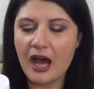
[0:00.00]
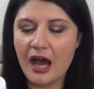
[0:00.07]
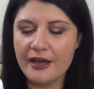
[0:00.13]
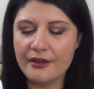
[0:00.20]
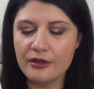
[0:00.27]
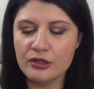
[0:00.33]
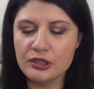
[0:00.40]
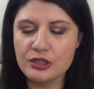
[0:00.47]

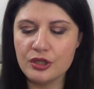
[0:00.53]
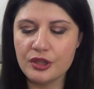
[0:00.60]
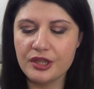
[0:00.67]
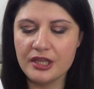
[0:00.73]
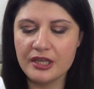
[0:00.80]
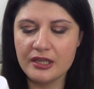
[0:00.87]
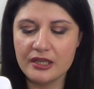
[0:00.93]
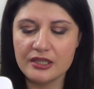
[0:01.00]
I also
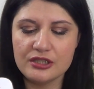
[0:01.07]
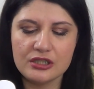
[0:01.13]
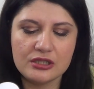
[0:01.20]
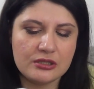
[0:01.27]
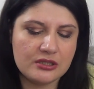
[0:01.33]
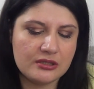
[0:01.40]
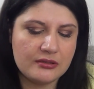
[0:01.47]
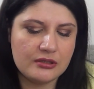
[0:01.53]
think
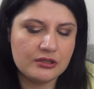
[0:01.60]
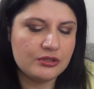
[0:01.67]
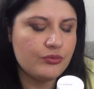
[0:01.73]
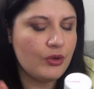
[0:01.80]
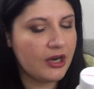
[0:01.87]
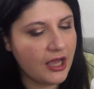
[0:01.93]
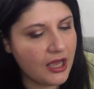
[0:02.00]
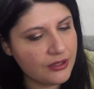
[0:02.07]
it's
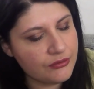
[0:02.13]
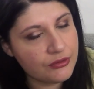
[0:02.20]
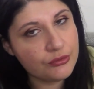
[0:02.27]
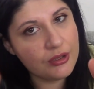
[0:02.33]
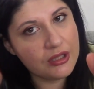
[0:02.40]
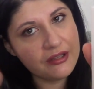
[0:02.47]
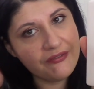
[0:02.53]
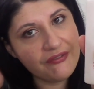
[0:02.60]

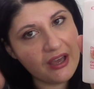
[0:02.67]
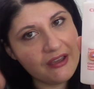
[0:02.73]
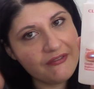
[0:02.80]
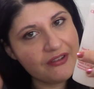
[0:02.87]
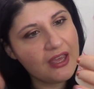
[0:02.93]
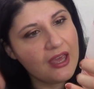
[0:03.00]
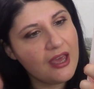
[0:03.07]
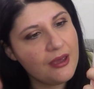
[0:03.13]

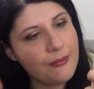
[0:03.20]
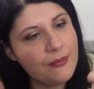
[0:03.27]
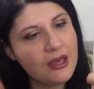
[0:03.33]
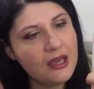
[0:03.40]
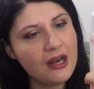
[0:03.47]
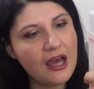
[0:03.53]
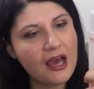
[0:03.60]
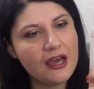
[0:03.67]
125 ml.